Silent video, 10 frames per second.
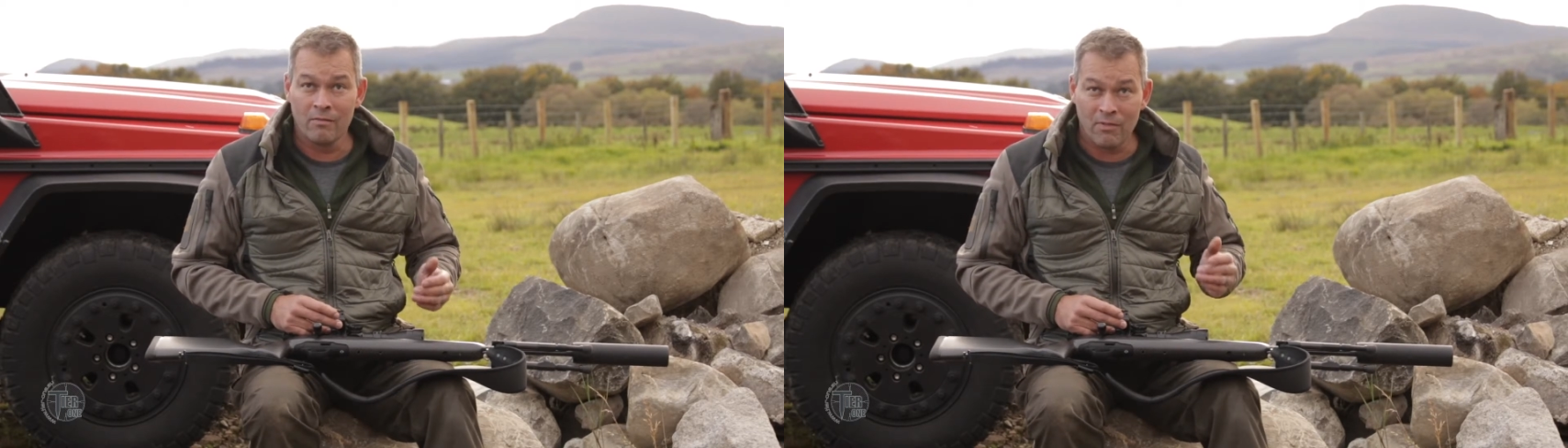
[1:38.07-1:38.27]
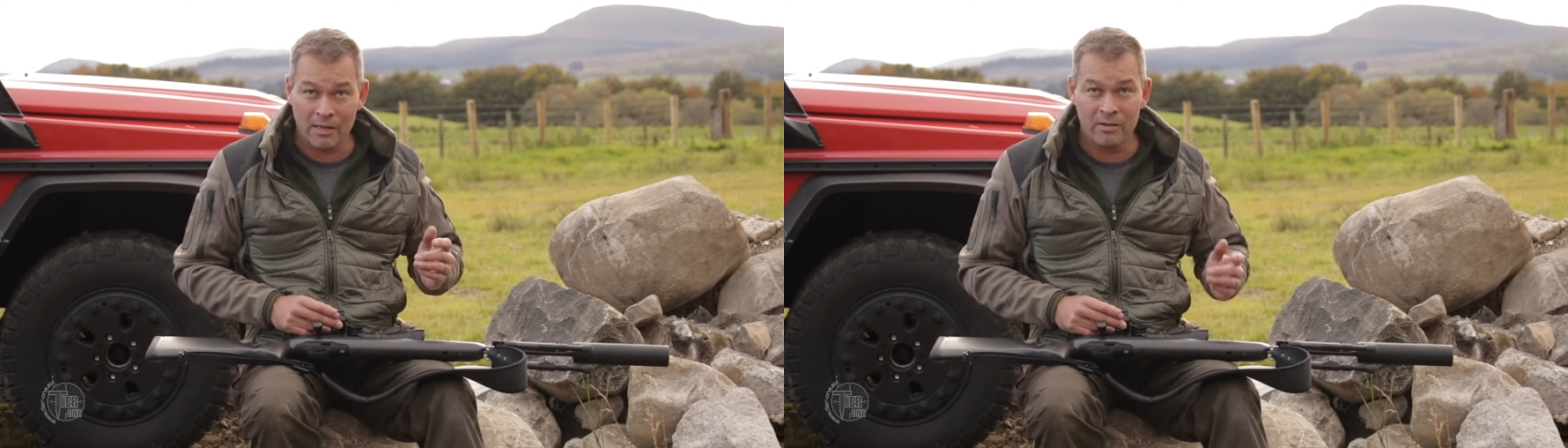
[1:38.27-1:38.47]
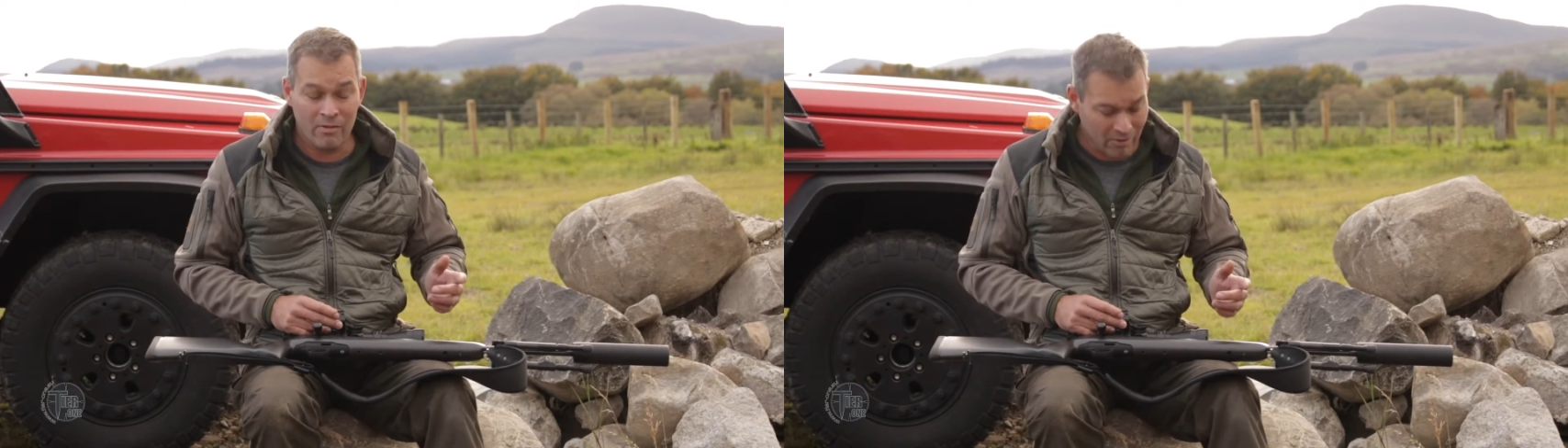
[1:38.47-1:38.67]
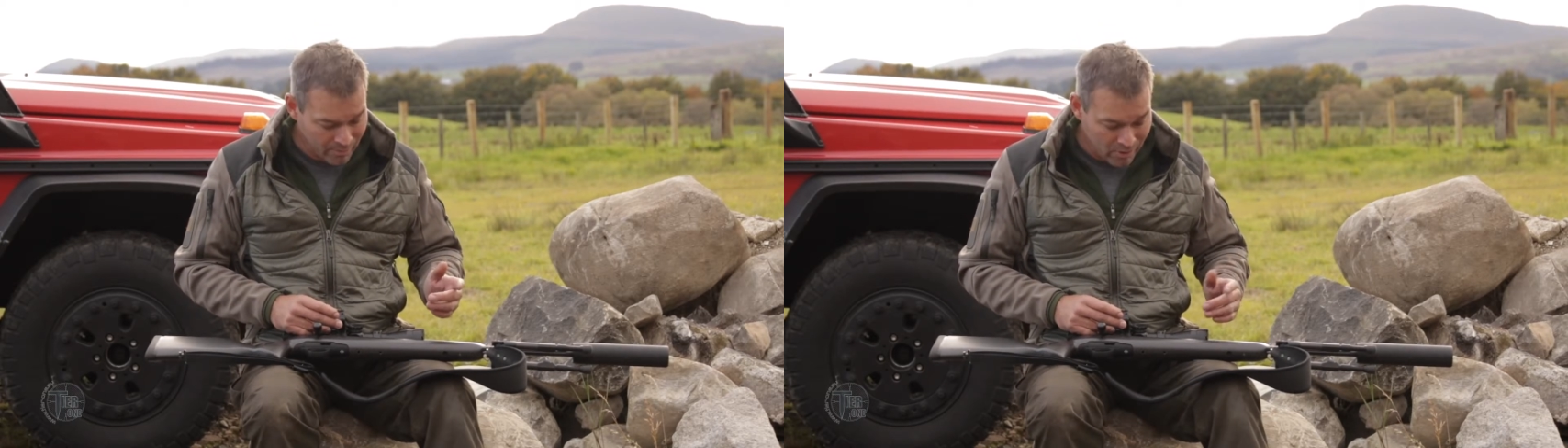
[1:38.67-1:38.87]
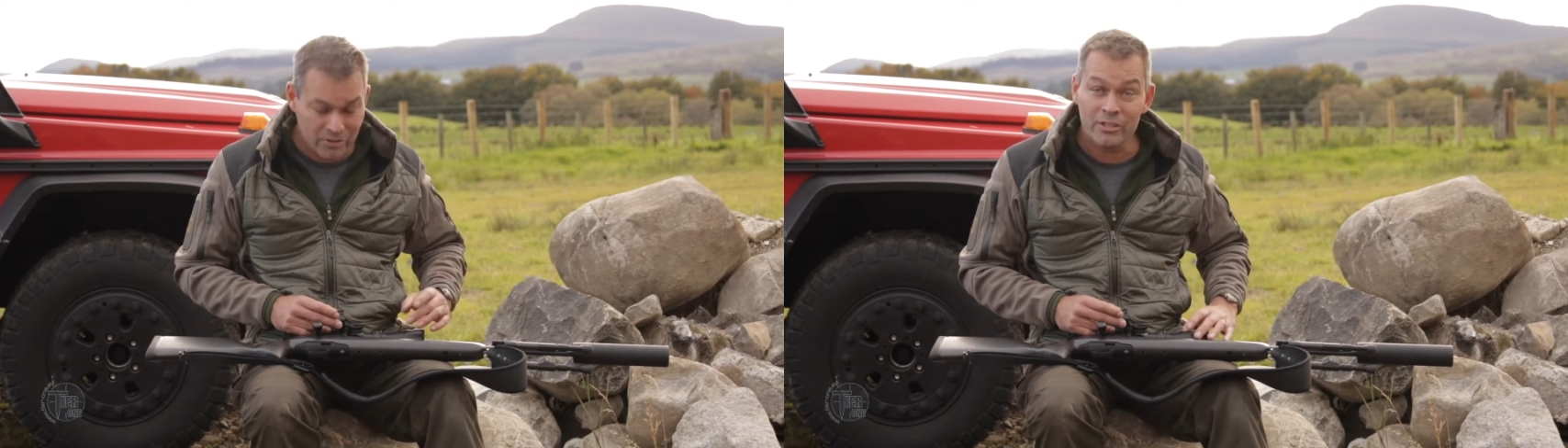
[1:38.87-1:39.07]
Thank you very
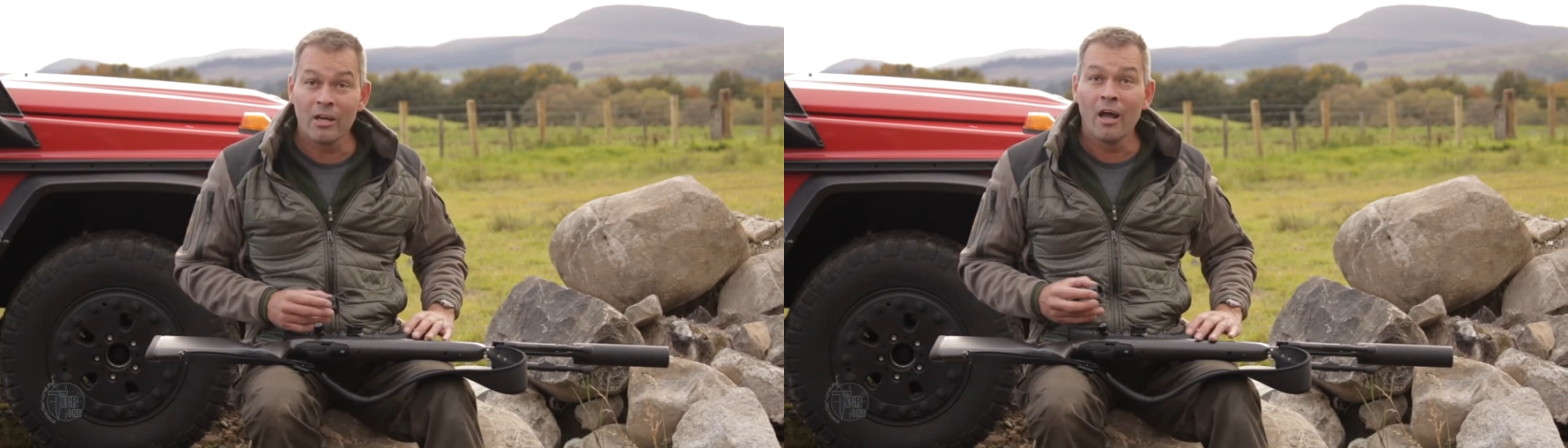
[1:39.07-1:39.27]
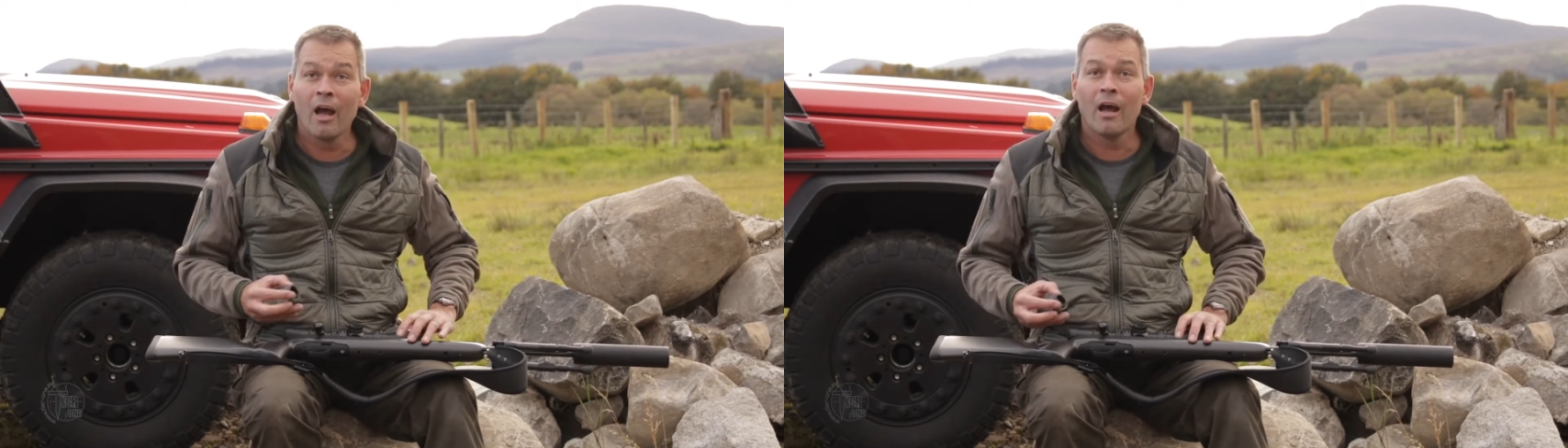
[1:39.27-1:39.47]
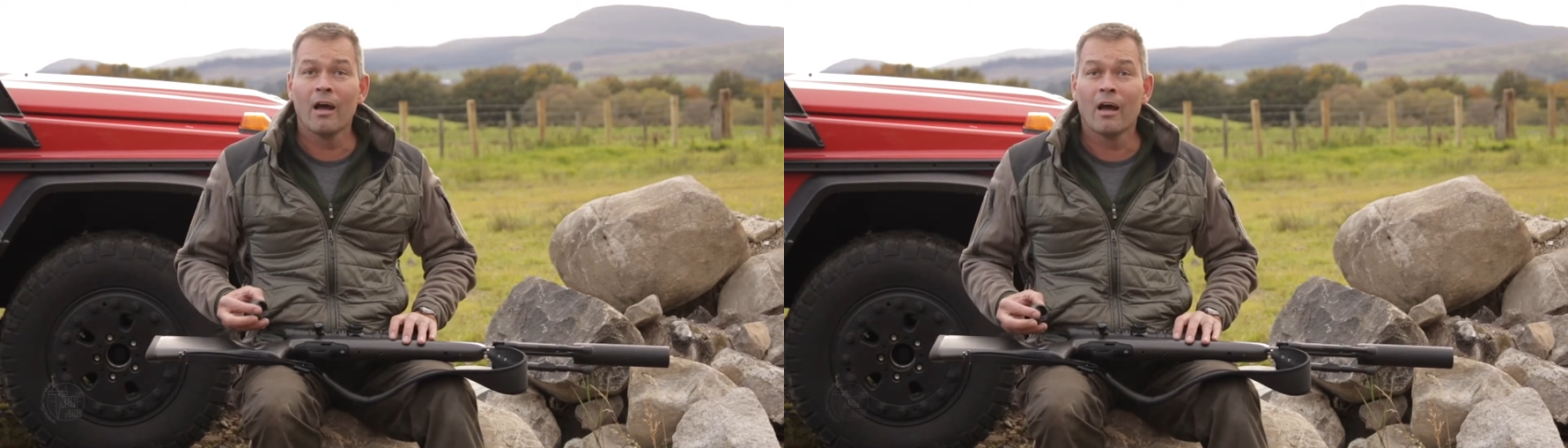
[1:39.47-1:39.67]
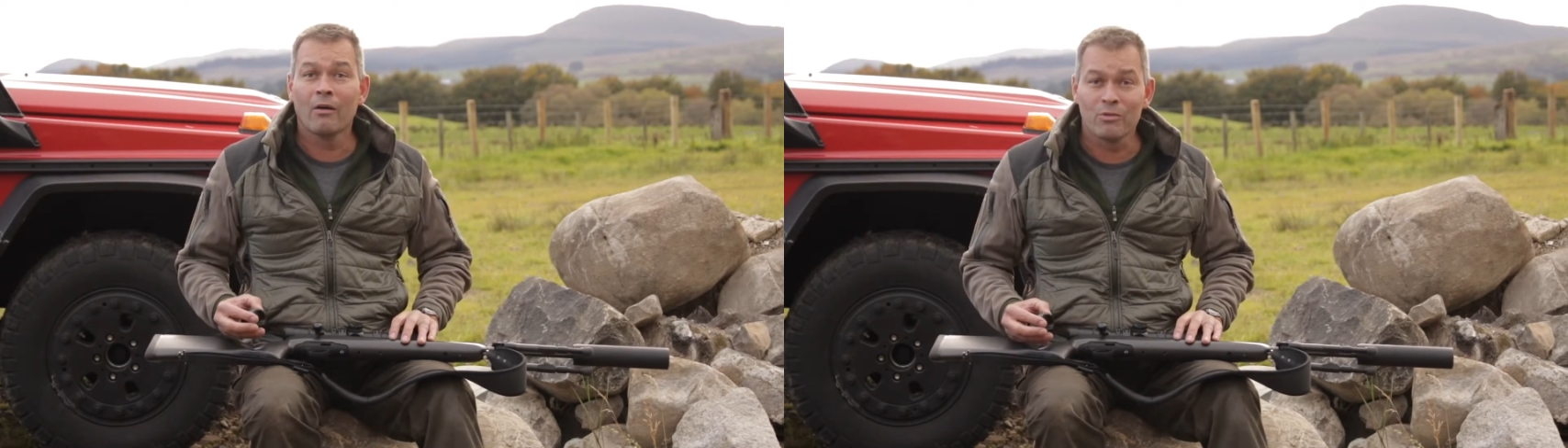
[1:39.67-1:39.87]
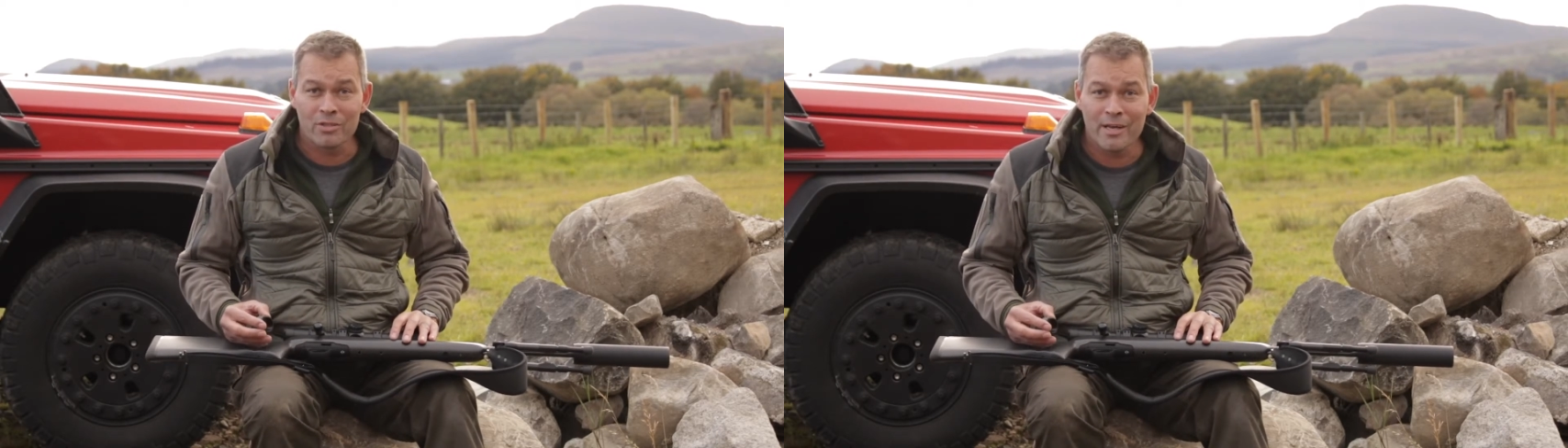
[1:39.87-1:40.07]
much,
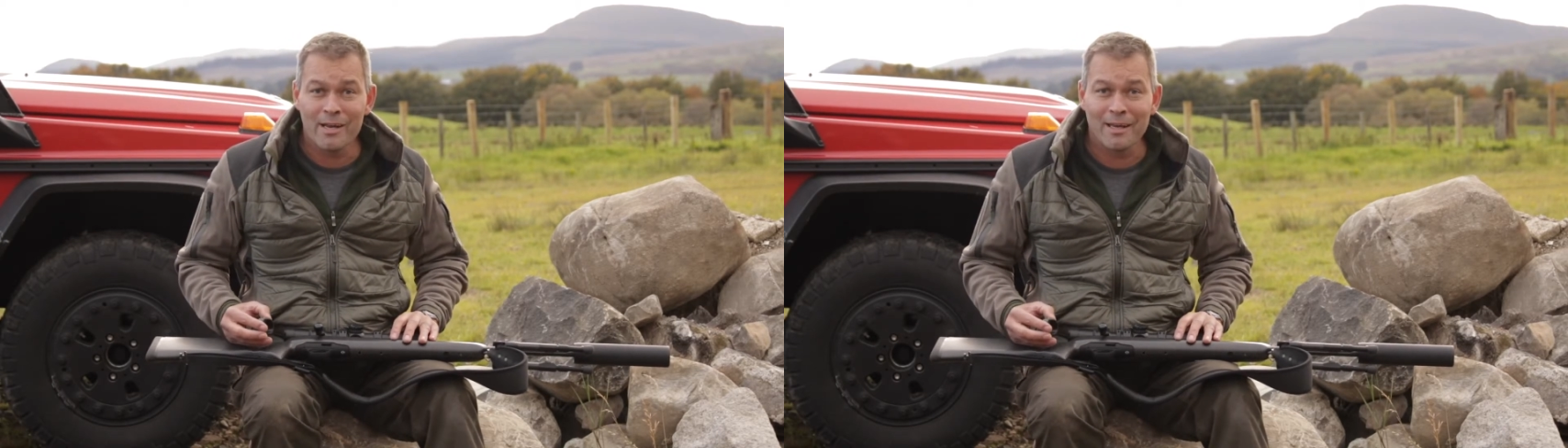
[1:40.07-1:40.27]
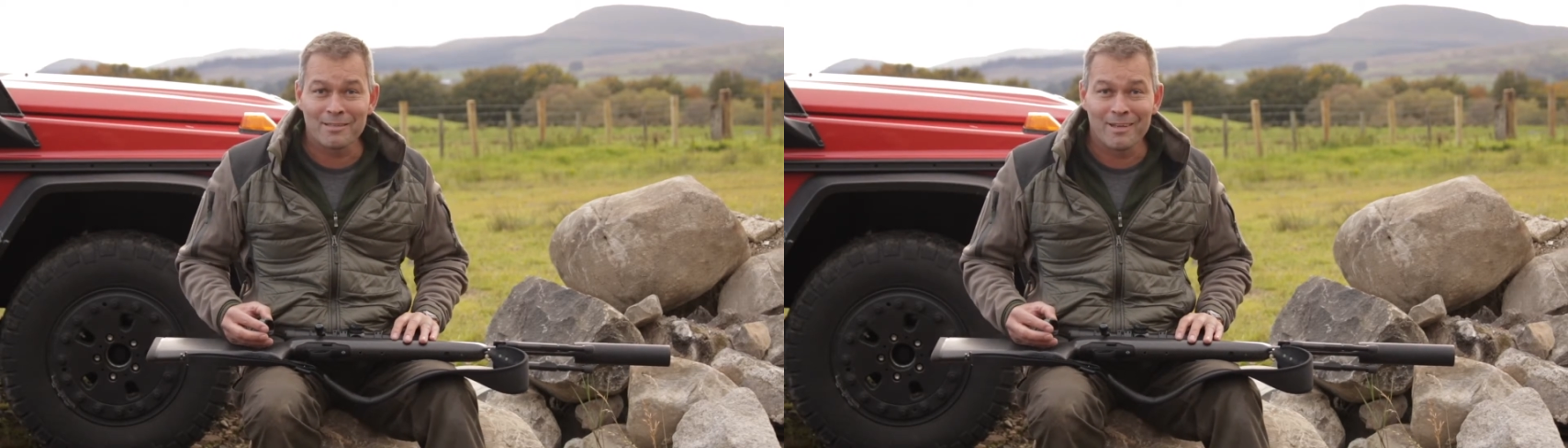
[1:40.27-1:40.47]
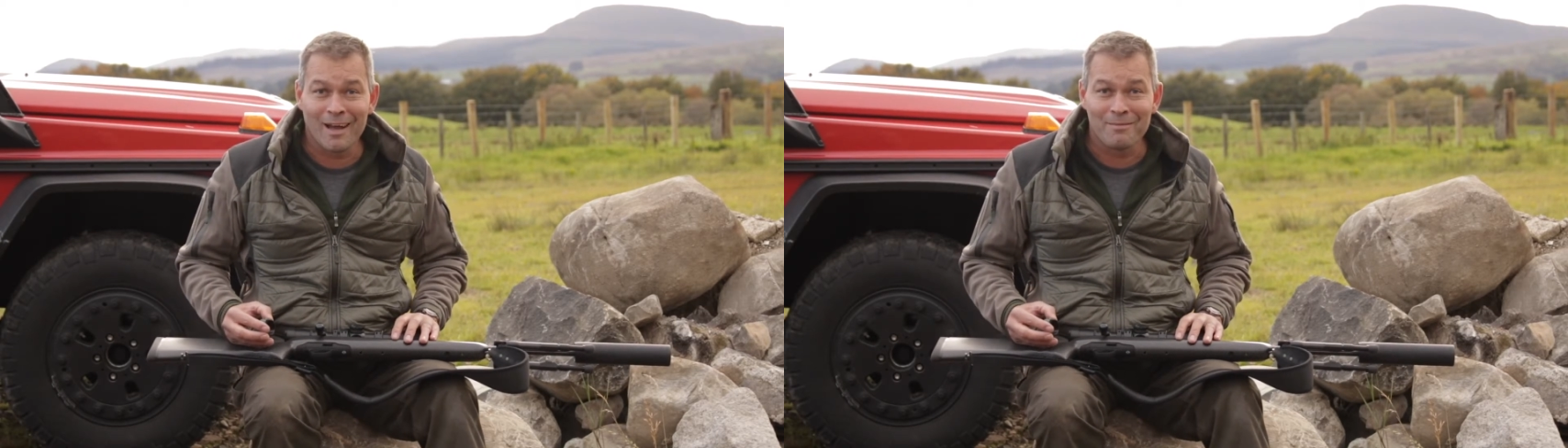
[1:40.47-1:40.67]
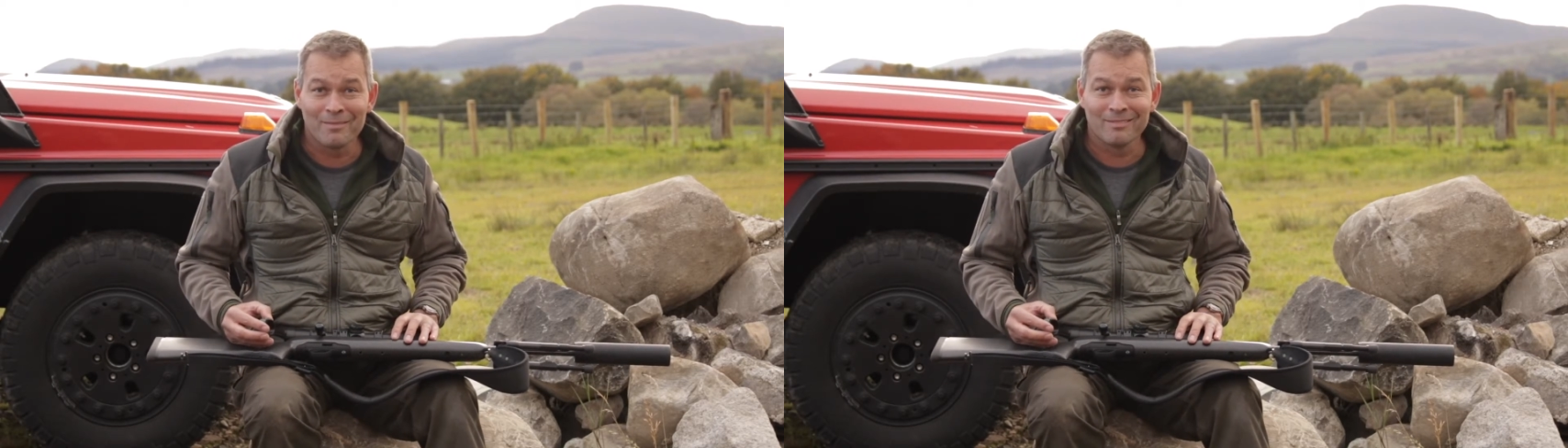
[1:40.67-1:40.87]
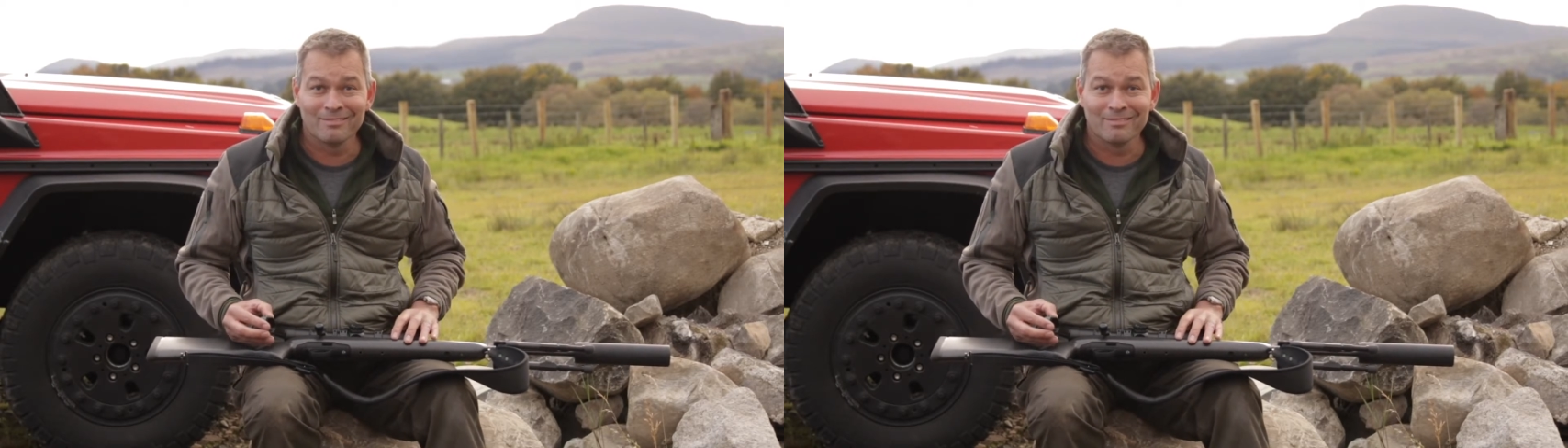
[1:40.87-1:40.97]
and we'll see you next time.